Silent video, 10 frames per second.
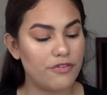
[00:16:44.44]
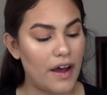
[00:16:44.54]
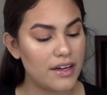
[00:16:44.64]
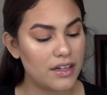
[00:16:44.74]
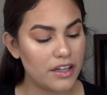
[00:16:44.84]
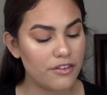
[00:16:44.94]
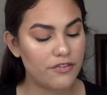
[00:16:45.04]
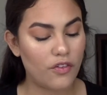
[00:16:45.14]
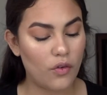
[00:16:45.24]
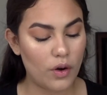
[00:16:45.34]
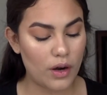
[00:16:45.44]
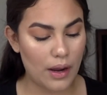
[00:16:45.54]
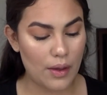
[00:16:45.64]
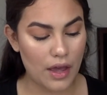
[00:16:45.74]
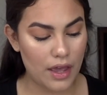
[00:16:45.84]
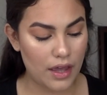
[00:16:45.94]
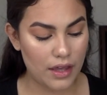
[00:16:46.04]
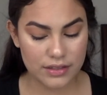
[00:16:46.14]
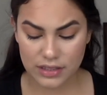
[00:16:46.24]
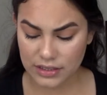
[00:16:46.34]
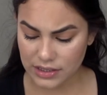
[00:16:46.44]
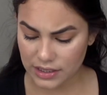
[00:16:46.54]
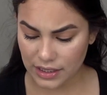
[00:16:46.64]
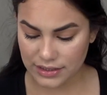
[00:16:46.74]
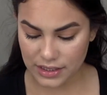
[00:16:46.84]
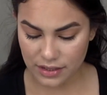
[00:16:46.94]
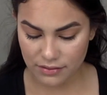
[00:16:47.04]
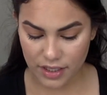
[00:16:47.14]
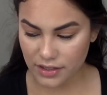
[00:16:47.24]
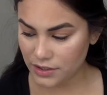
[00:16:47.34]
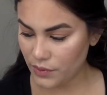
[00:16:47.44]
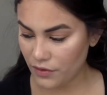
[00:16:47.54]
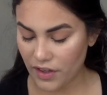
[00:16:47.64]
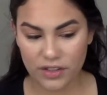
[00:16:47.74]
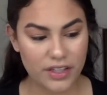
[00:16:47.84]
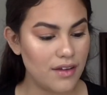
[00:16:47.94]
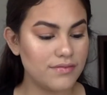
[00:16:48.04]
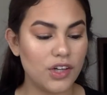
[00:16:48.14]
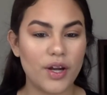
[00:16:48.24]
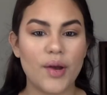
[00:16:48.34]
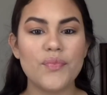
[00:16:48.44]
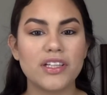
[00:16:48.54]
finally, for a that's it, right? That's my final. Yeah, okay.